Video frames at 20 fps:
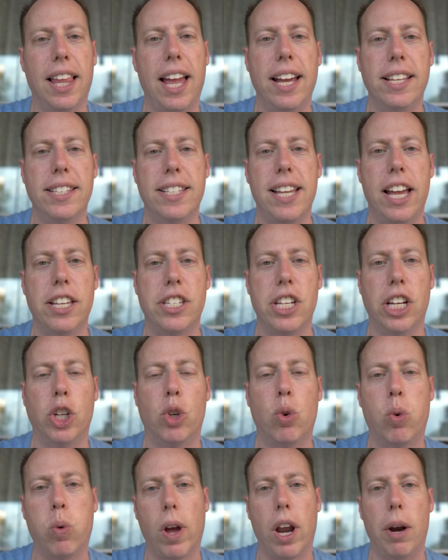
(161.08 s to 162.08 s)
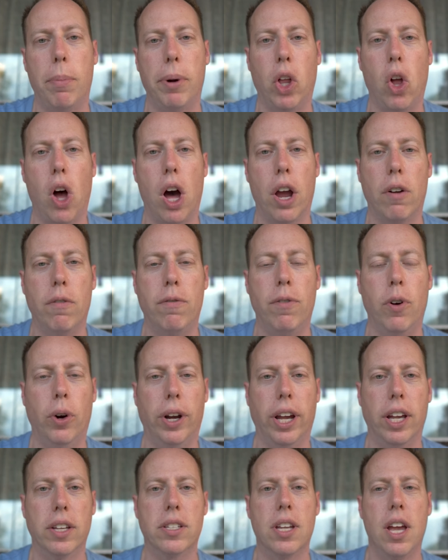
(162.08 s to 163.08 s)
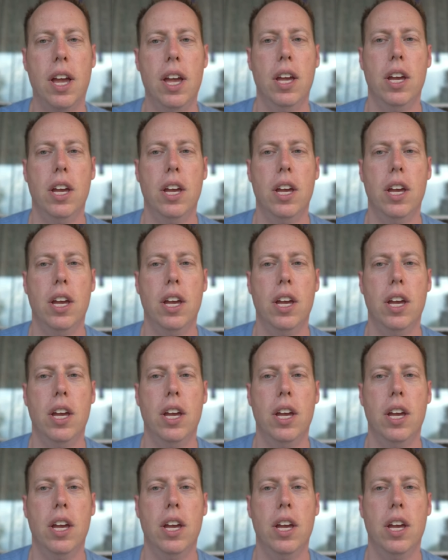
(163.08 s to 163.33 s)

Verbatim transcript: lens has incredible autofocus.